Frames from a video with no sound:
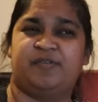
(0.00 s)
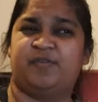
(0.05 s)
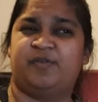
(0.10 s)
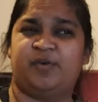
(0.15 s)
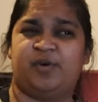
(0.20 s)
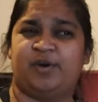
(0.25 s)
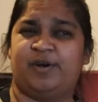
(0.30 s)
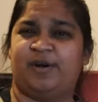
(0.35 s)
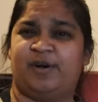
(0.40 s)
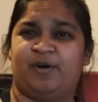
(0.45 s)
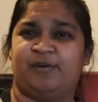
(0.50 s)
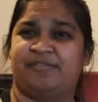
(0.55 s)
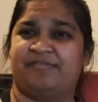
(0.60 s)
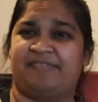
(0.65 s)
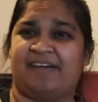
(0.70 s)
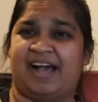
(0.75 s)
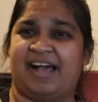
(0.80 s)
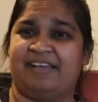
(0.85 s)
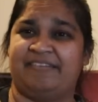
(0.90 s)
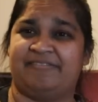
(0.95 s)
$4 or
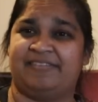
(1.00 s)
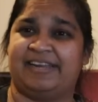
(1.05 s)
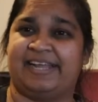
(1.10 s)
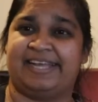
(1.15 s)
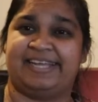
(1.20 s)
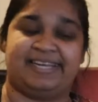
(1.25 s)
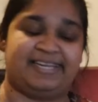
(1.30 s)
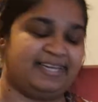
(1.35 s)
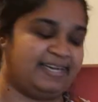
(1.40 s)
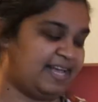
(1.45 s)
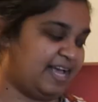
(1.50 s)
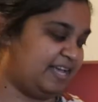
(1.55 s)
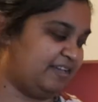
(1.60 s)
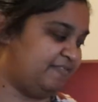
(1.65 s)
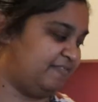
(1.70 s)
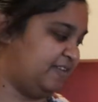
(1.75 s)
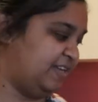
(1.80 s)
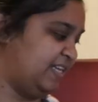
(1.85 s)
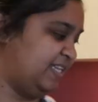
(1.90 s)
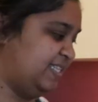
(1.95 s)

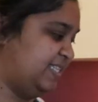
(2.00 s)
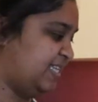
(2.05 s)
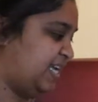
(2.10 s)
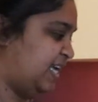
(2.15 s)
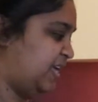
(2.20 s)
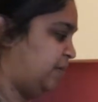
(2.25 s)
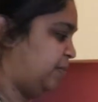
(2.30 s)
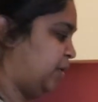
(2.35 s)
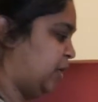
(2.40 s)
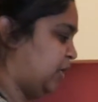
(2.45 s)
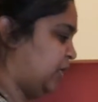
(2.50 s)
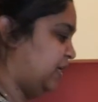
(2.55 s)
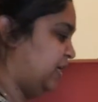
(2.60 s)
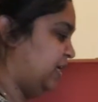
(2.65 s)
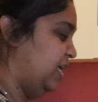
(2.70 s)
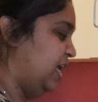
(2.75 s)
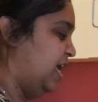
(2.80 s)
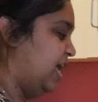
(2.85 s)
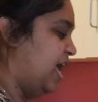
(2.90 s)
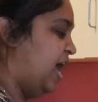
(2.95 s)
$5.99 for the entire bottle,